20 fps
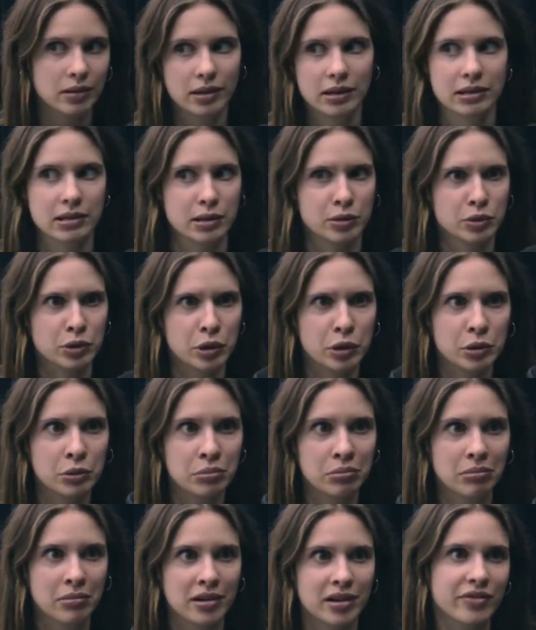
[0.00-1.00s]
I said no.
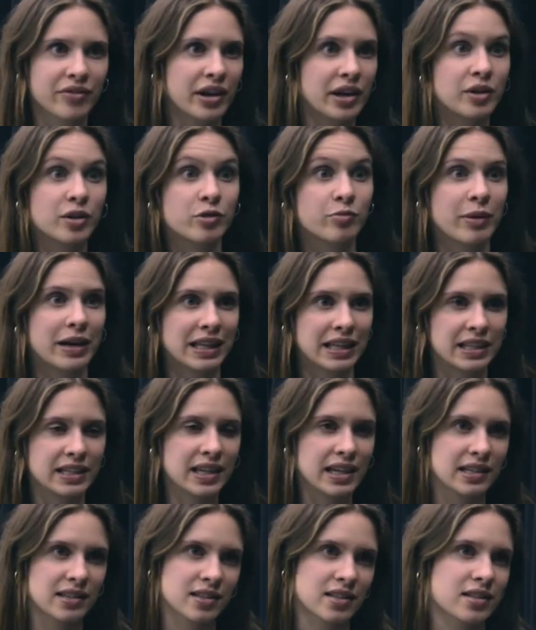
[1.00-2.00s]
If I could belly
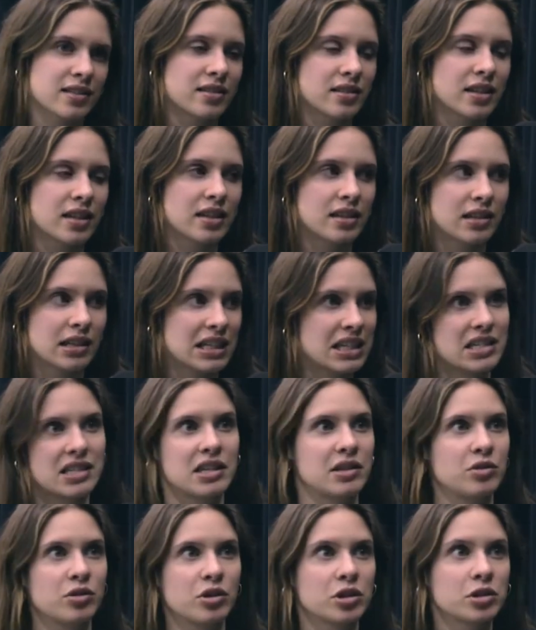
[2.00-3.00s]
dance, I
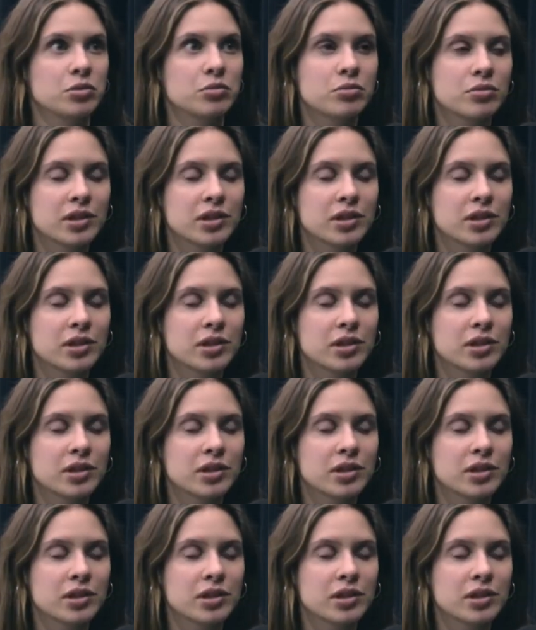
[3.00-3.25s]
said no.